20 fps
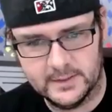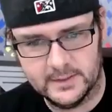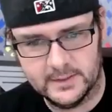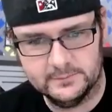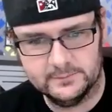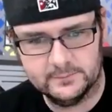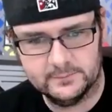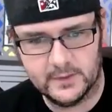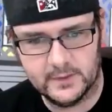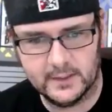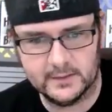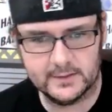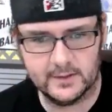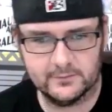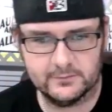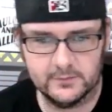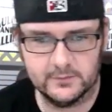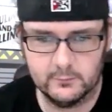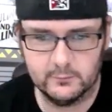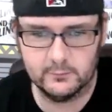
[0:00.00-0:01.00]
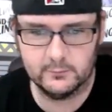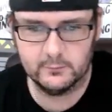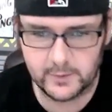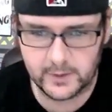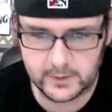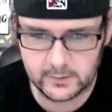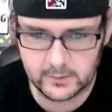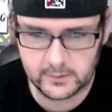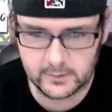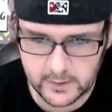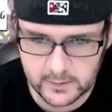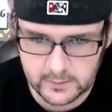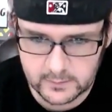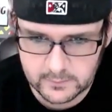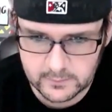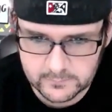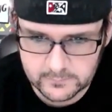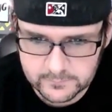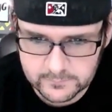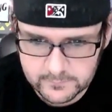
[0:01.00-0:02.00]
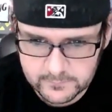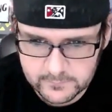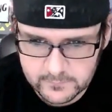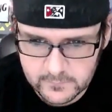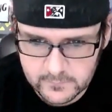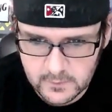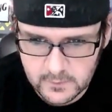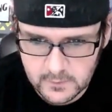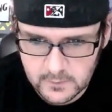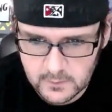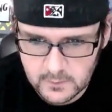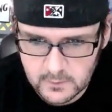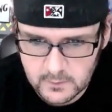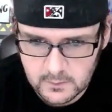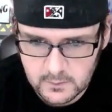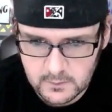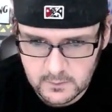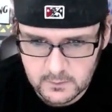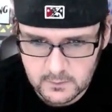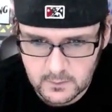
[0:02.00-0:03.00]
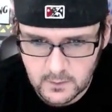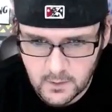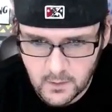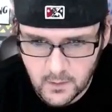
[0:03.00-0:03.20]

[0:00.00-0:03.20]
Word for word: That definitely went by quick. I'm gonna